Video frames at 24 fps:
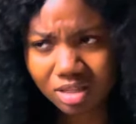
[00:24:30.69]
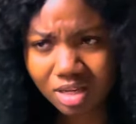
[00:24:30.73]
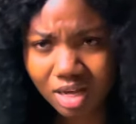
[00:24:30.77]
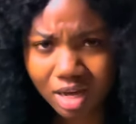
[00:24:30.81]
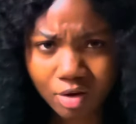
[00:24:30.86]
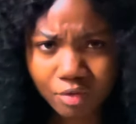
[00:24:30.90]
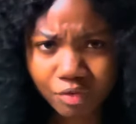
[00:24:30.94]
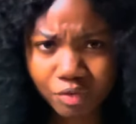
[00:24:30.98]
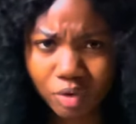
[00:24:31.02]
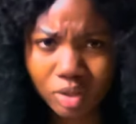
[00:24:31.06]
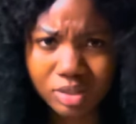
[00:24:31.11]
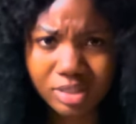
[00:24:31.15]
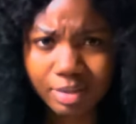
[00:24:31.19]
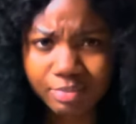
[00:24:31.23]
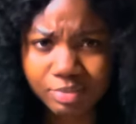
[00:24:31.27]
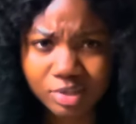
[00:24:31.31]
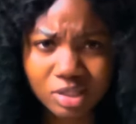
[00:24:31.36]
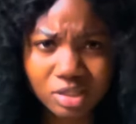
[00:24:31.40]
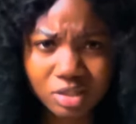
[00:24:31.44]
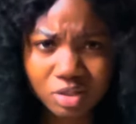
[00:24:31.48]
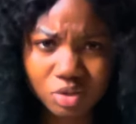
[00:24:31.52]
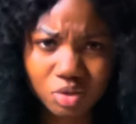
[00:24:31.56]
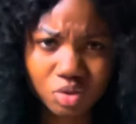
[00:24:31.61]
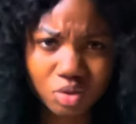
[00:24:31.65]
Of course, I'm
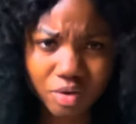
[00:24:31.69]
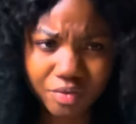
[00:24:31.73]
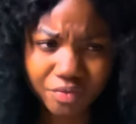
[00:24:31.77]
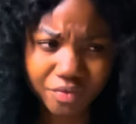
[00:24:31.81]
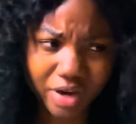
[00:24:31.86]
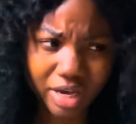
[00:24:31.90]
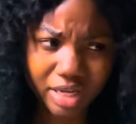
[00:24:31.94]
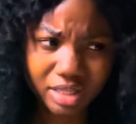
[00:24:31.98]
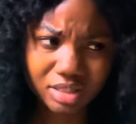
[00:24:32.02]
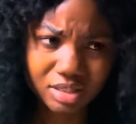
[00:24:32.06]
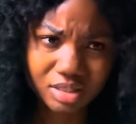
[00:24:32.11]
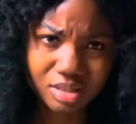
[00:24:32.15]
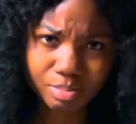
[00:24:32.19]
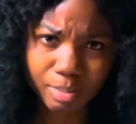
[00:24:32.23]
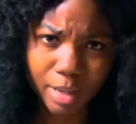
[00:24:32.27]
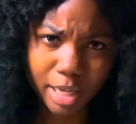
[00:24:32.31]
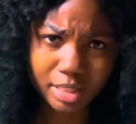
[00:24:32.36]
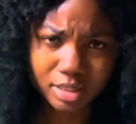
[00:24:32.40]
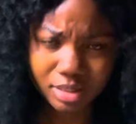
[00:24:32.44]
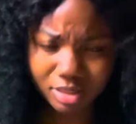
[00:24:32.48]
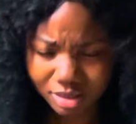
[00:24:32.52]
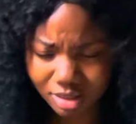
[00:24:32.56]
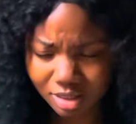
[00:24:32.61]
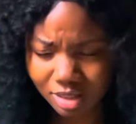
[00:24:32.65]
seeing he's not fine, he's
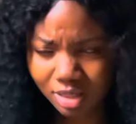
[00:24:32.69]
mad.